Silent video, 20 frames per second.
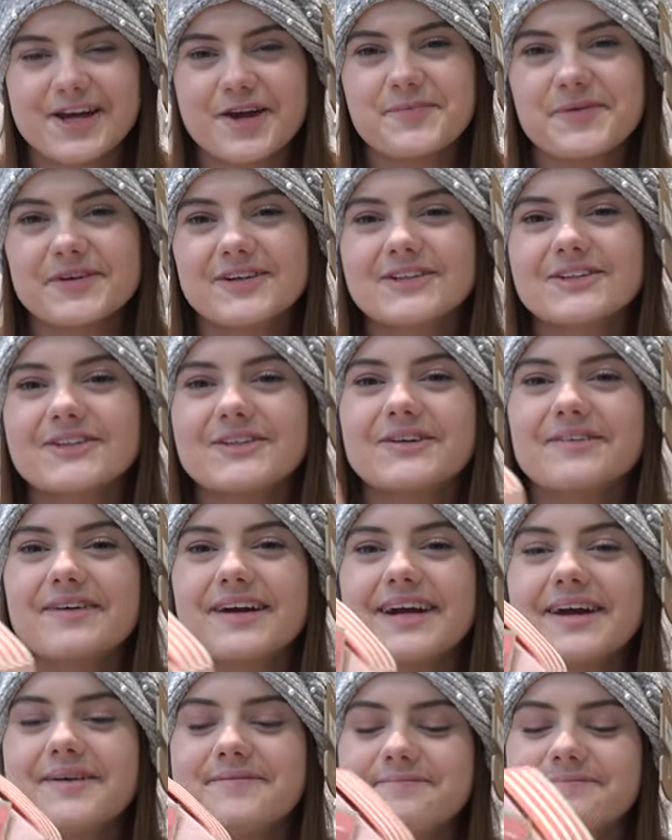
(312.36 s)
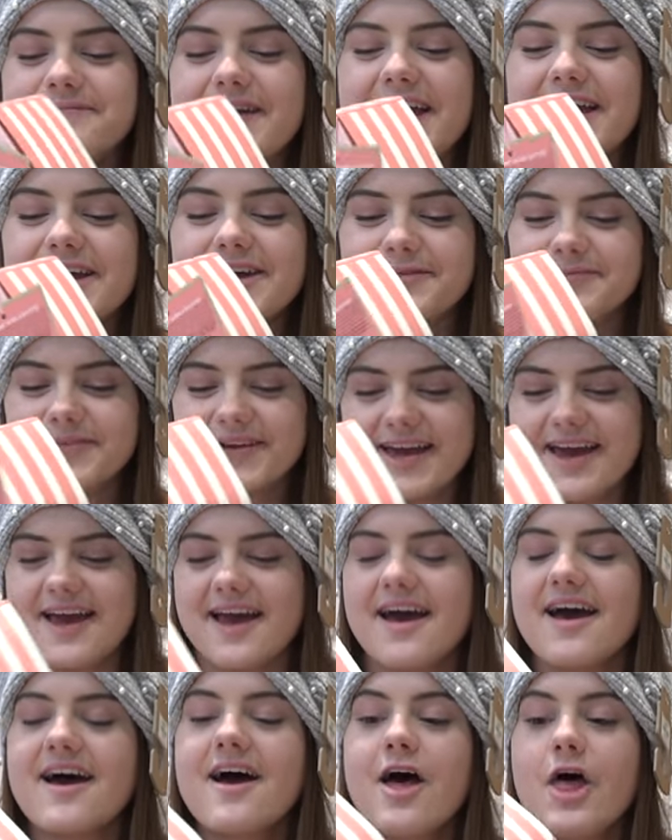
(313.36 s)
Soap and Glory makeup
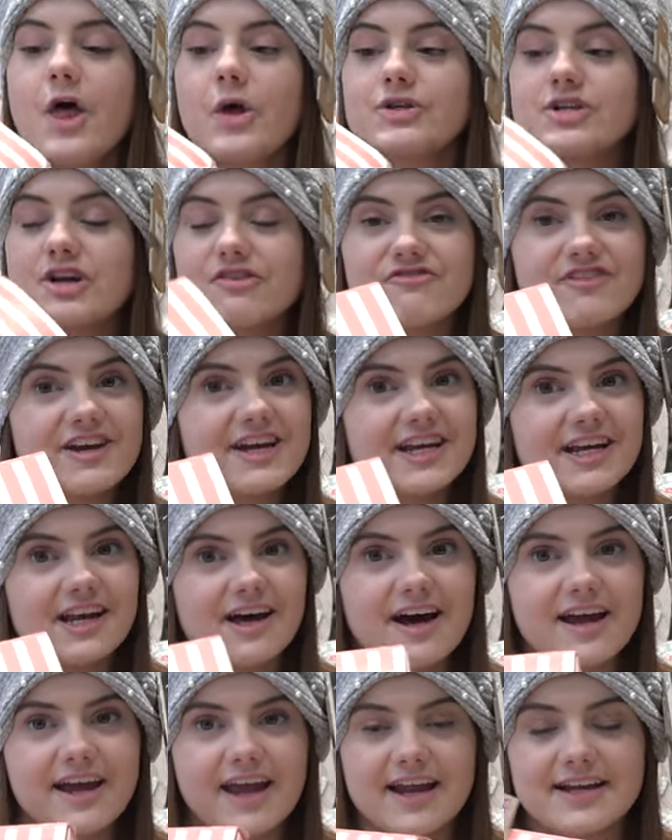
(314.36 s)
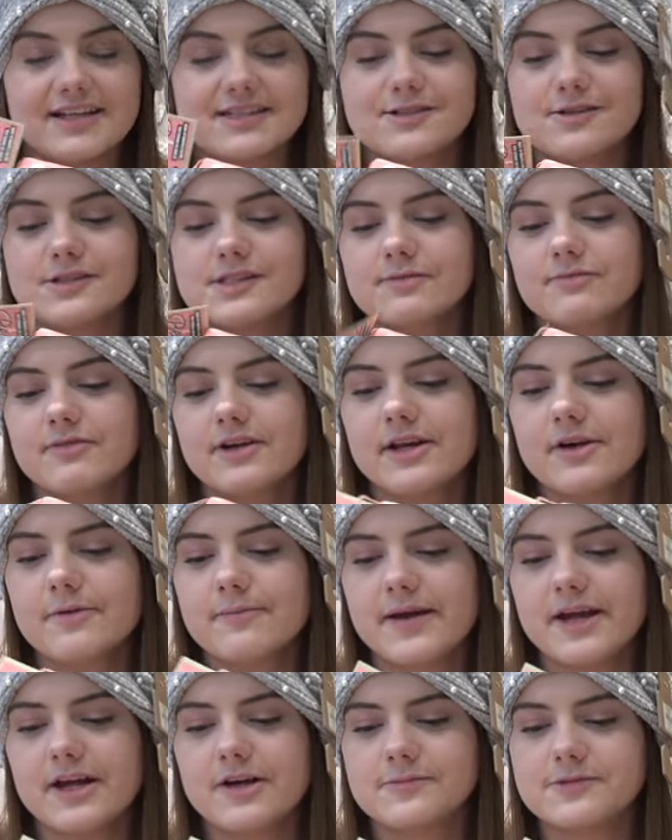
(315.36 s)
kit, which I really like, and it's got some really good
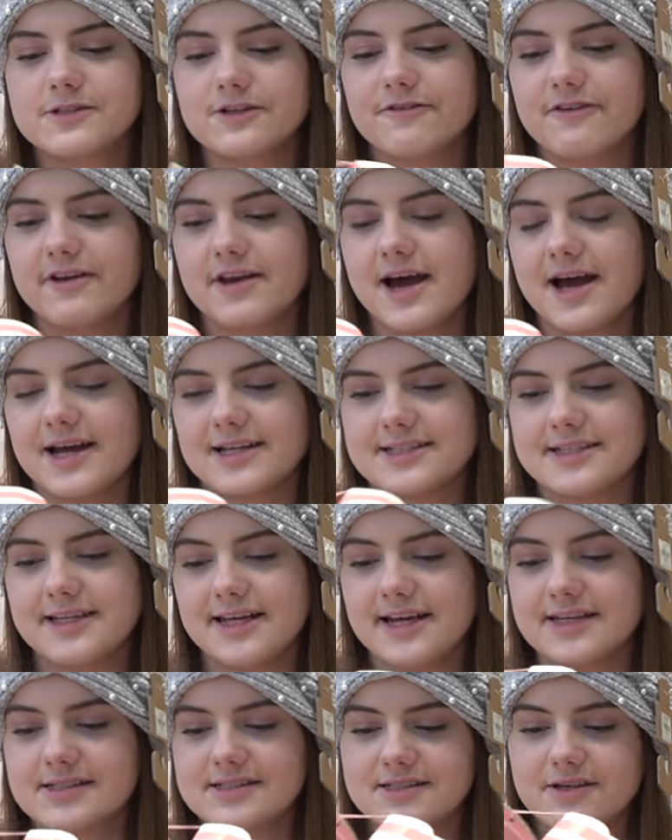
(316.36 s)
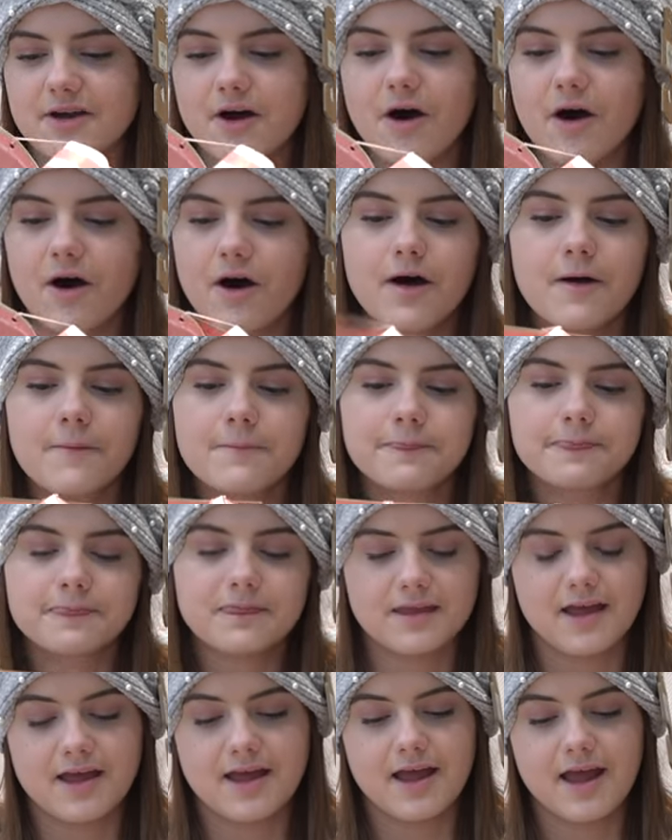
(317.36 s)
makeup stuff in it actually. It's got
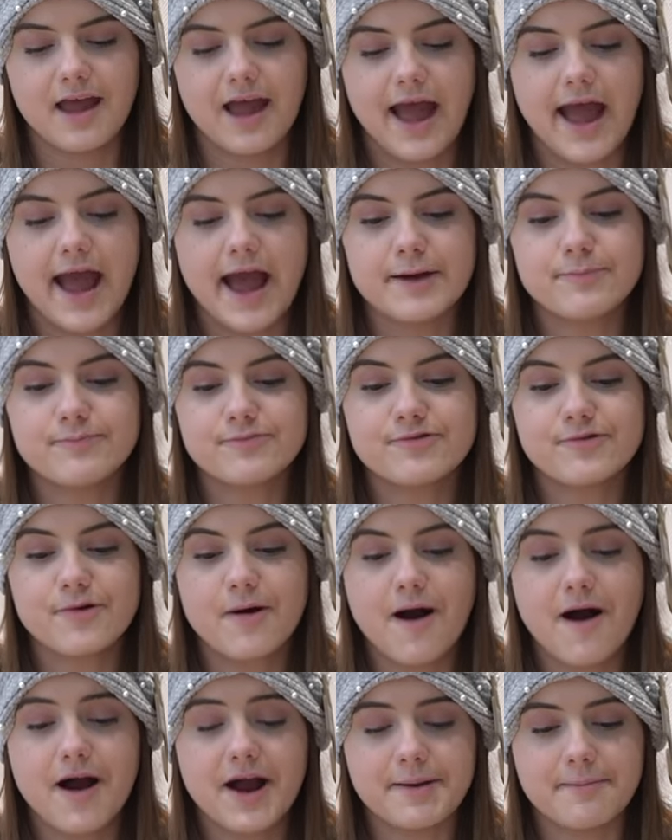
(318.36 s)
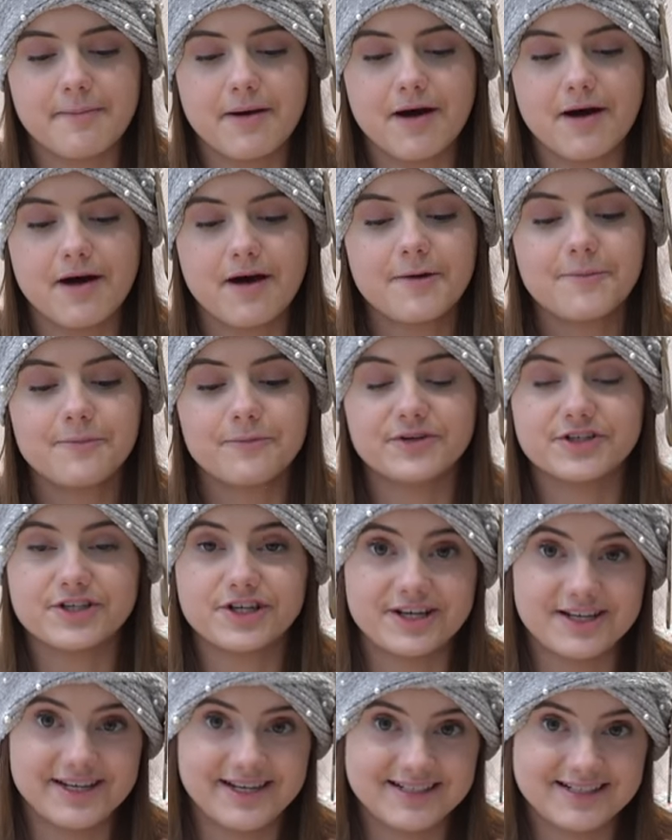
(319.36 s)
a primer, which
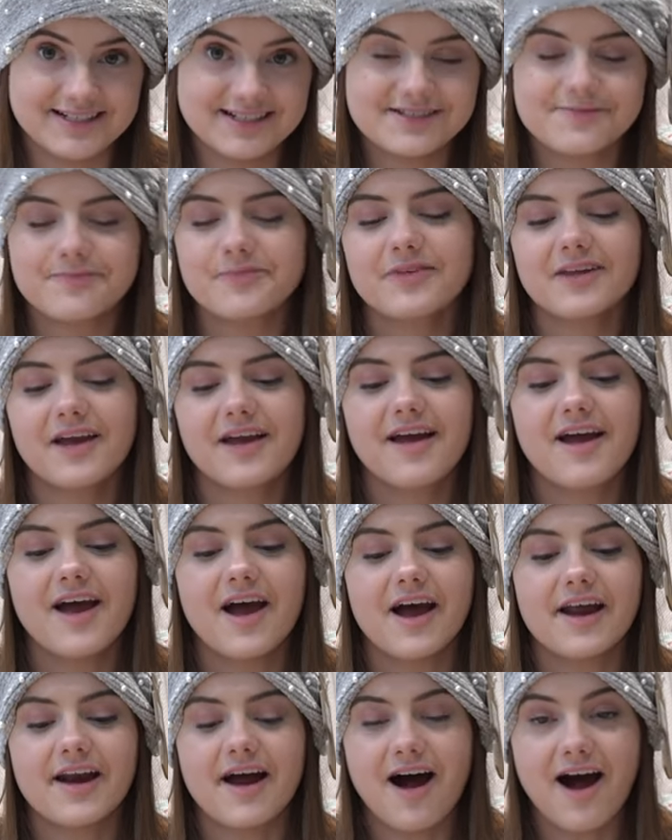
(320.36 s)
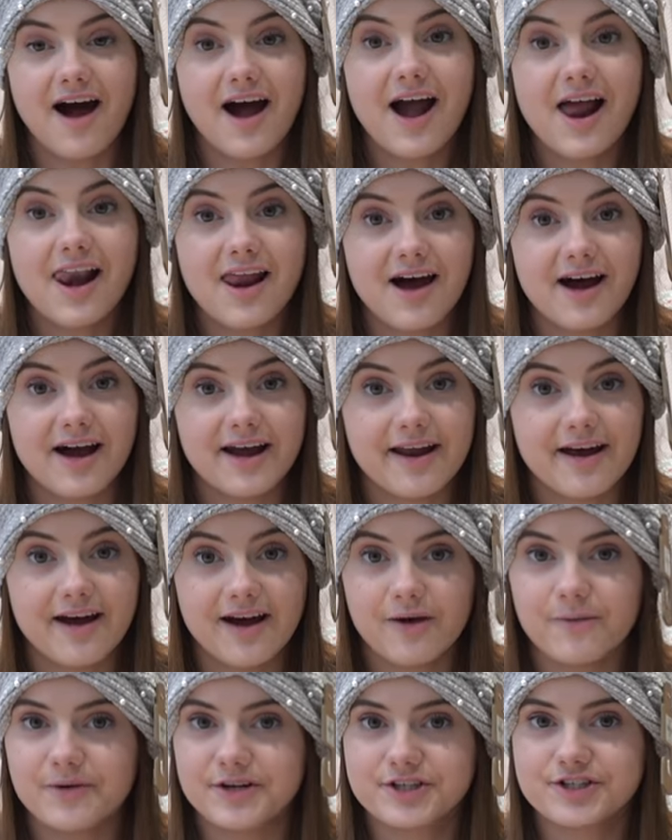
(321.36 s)
I needed, an
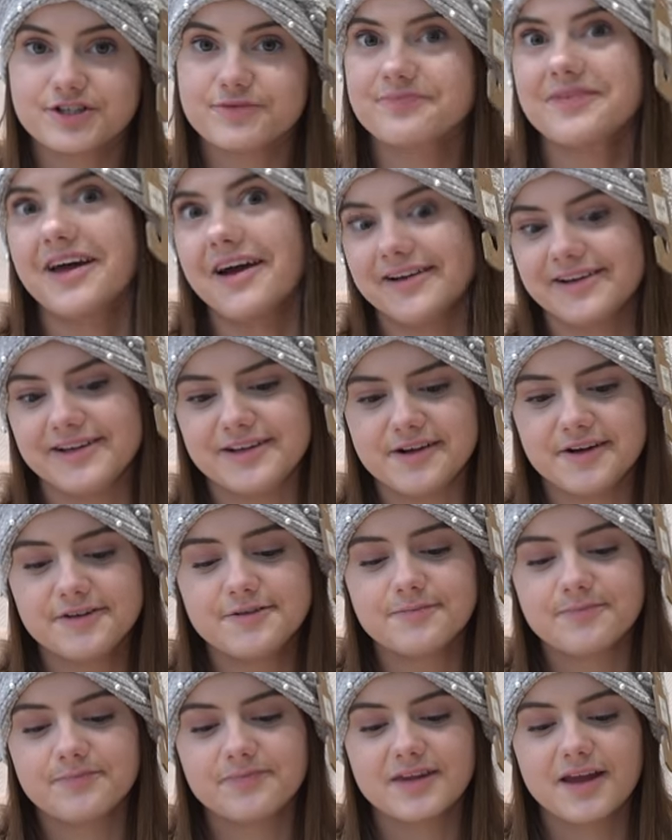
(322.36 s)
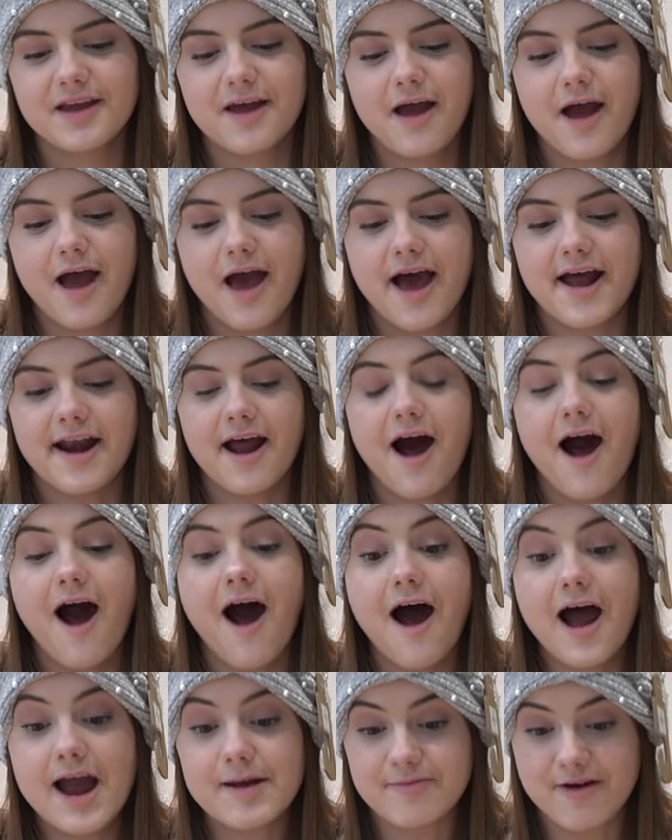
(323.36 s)
eyeliner, which I needed, an
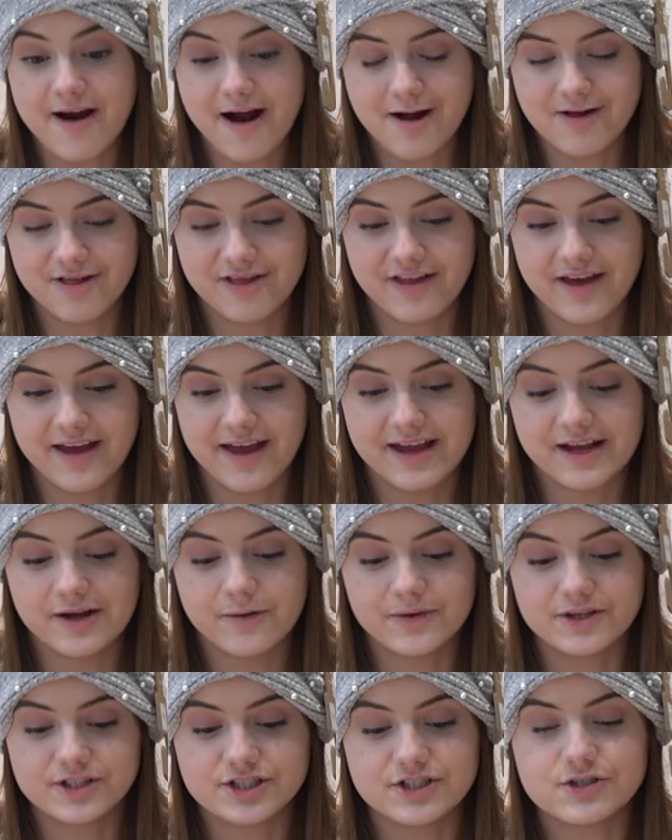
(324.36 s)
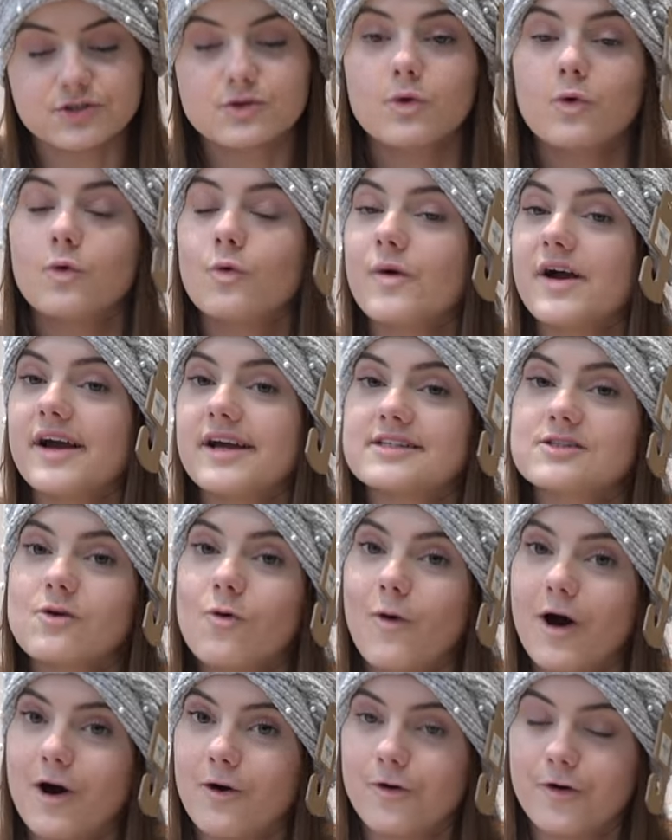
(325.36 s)
eyebrow thing, which is always
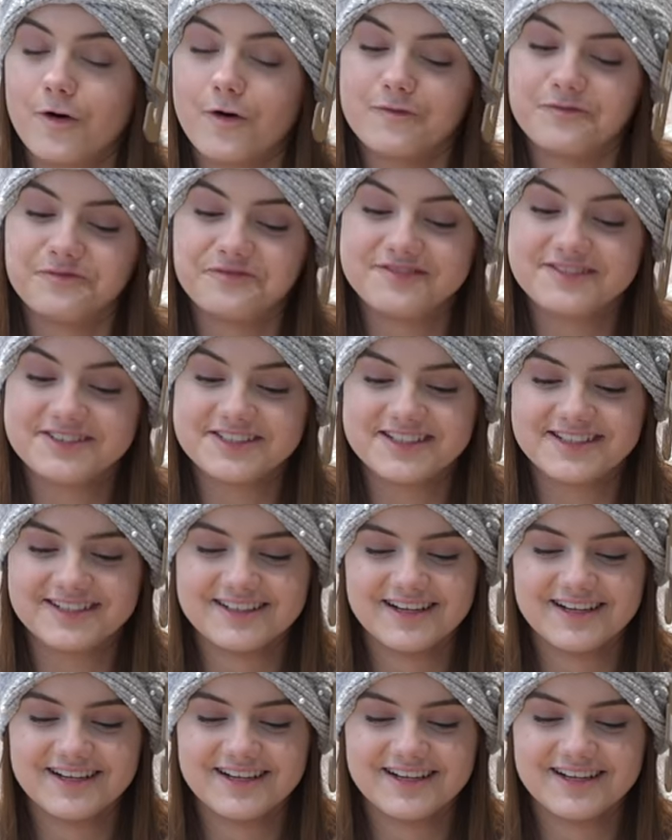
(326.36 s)
welcomed,